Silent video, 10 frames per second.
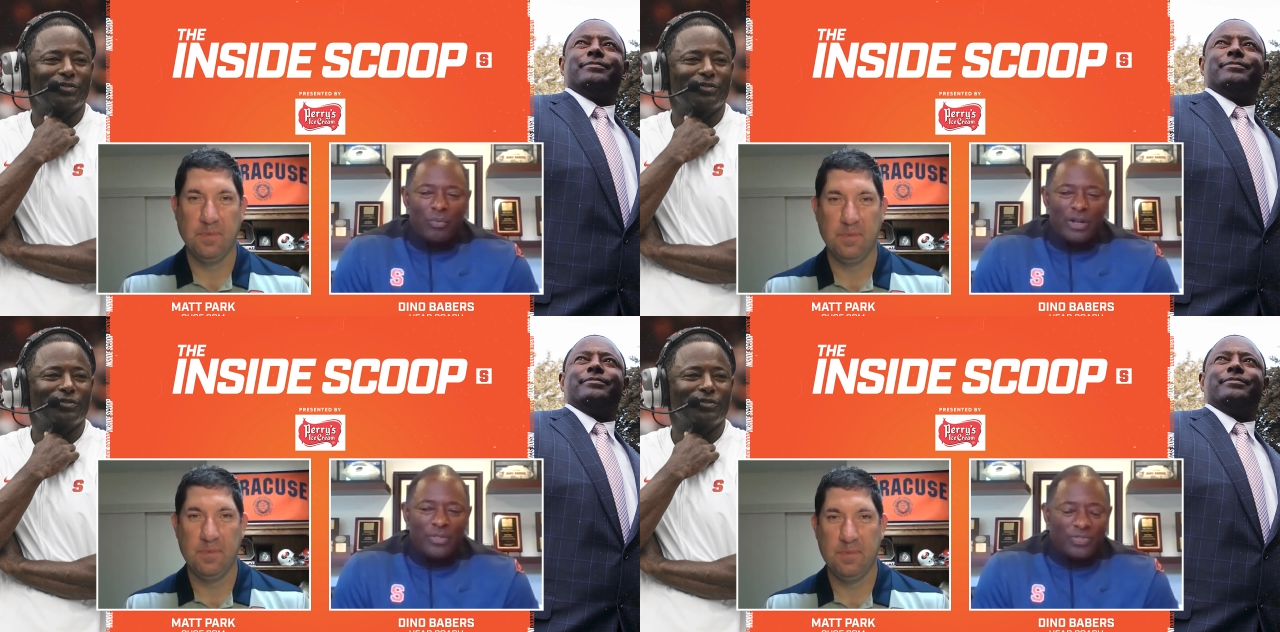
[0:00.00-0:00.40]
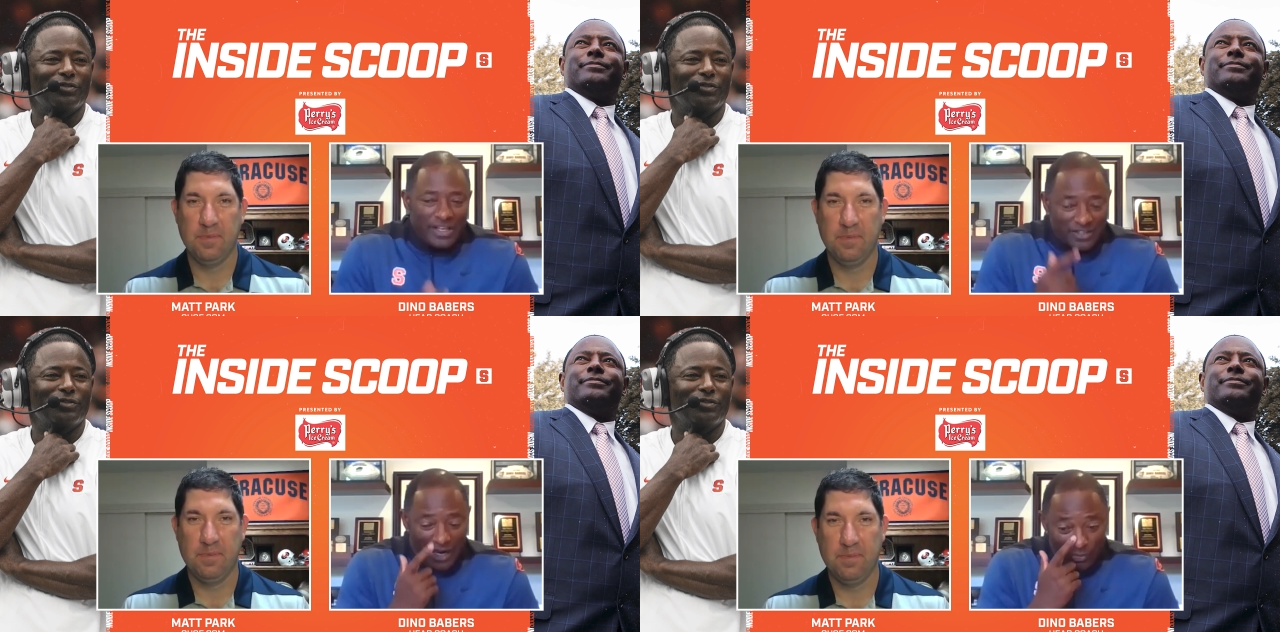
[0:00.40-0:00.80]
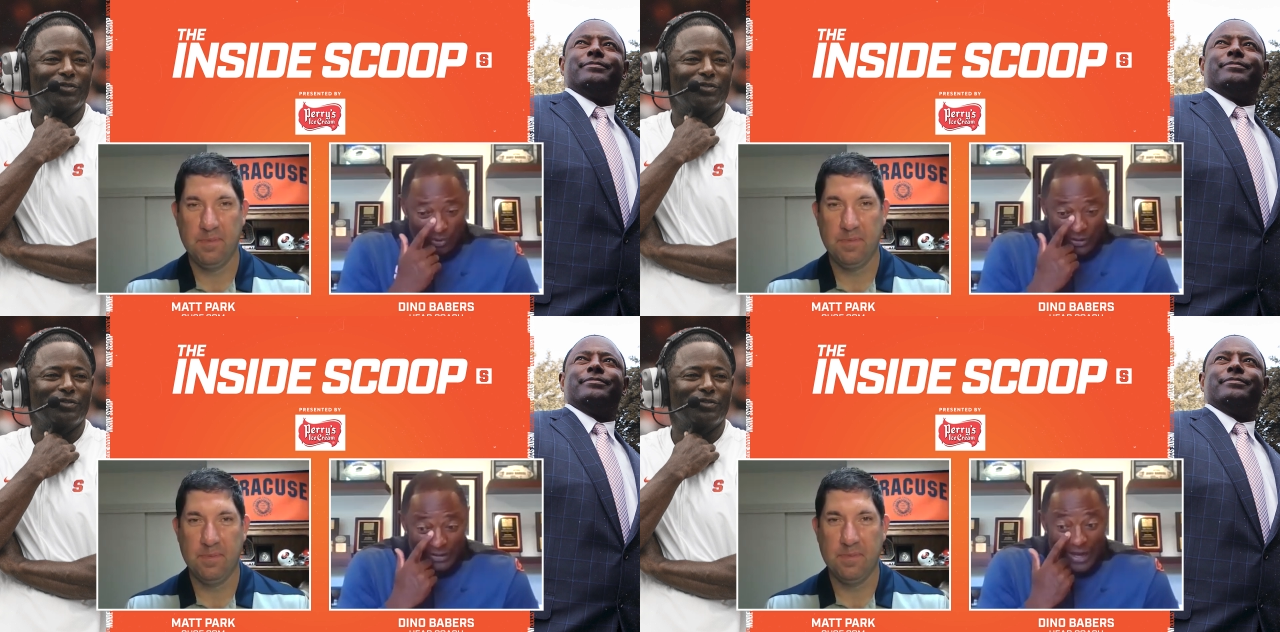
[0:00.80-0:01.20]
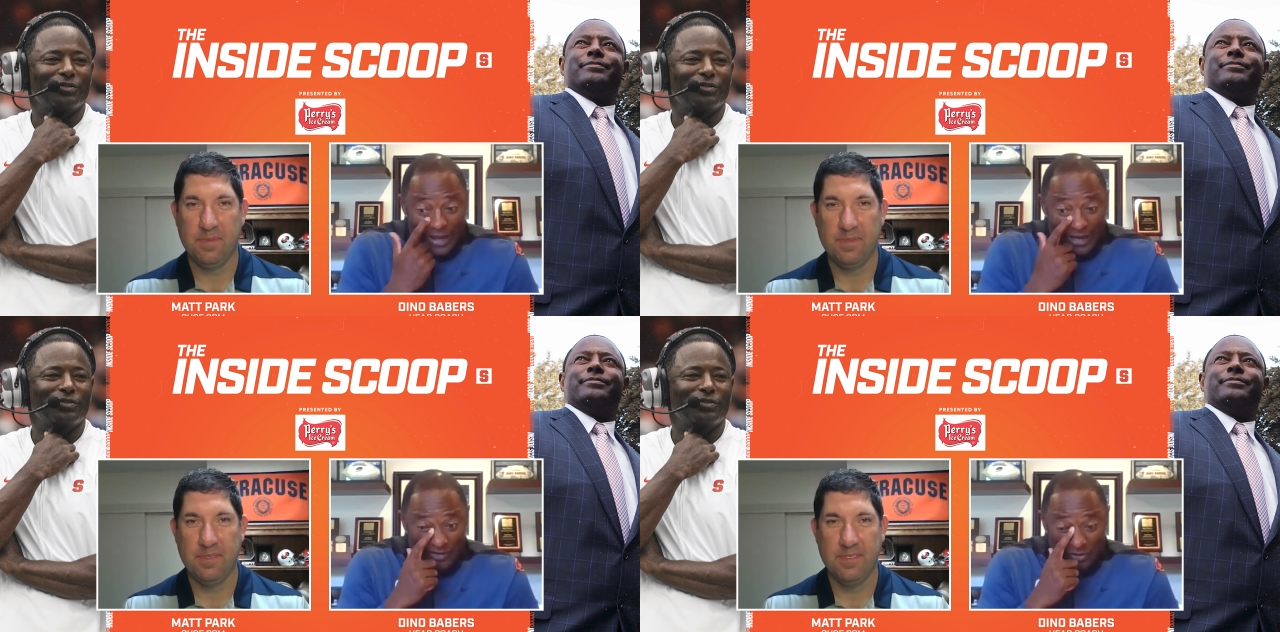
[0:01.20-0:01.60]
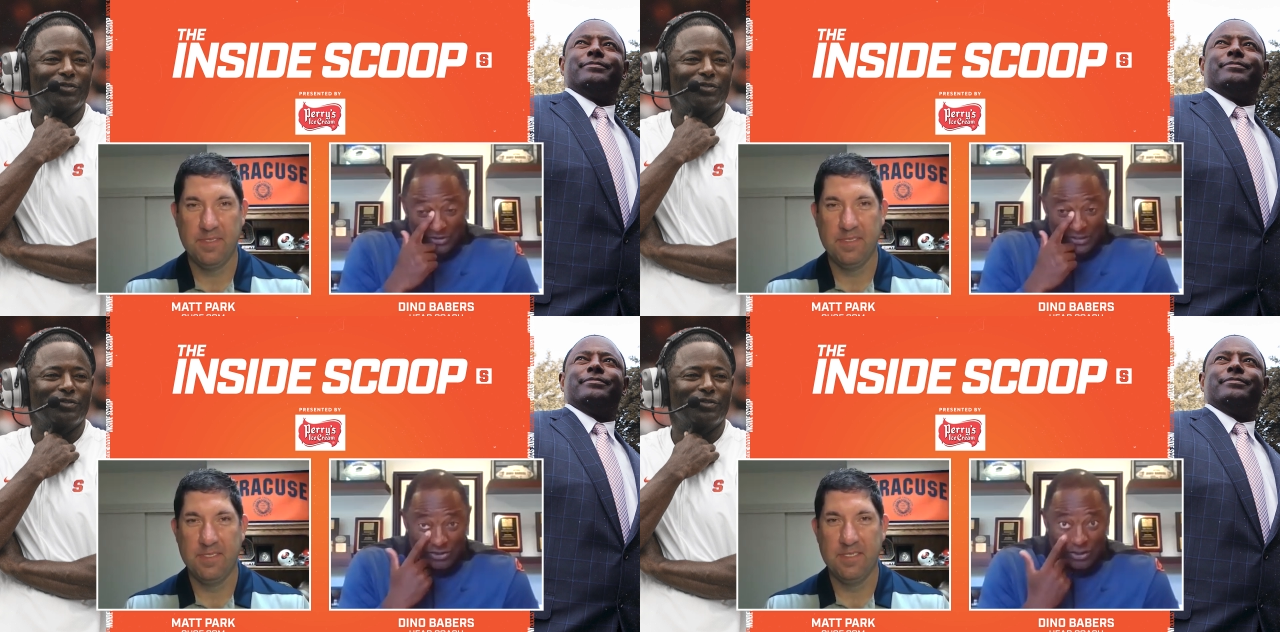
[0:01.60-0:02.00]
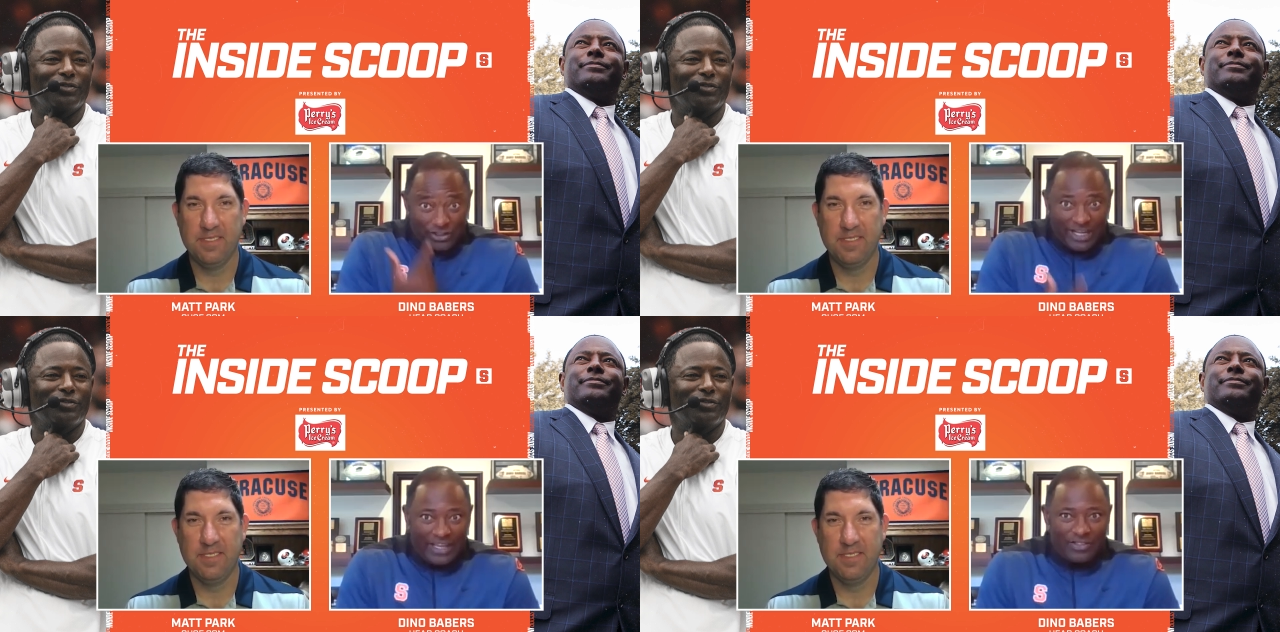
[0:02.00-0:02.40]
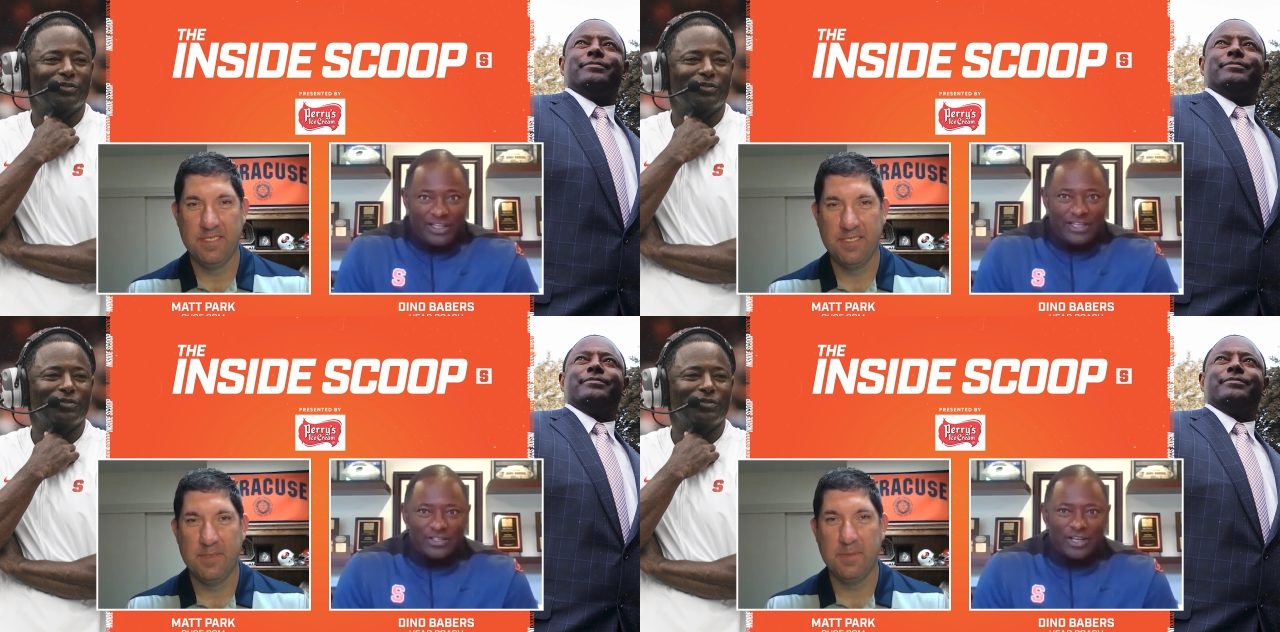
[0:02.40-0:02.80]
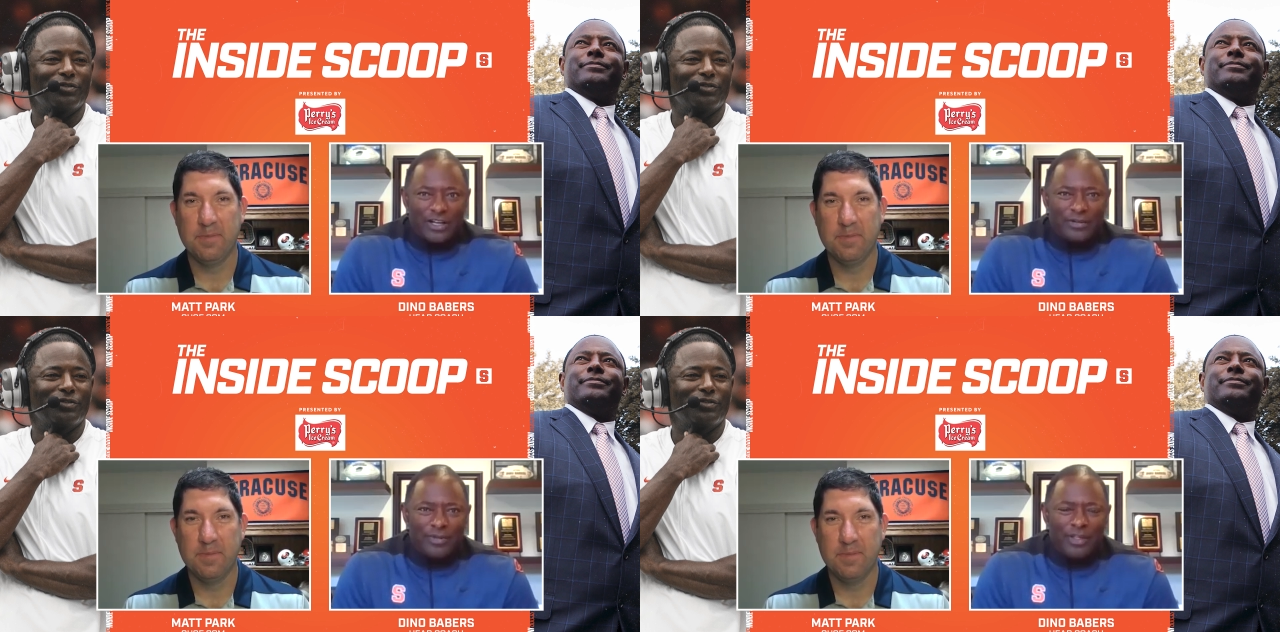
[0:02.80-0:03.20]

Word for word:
Speaker 1: one of the things that I really got out of it was I started taking these, uh,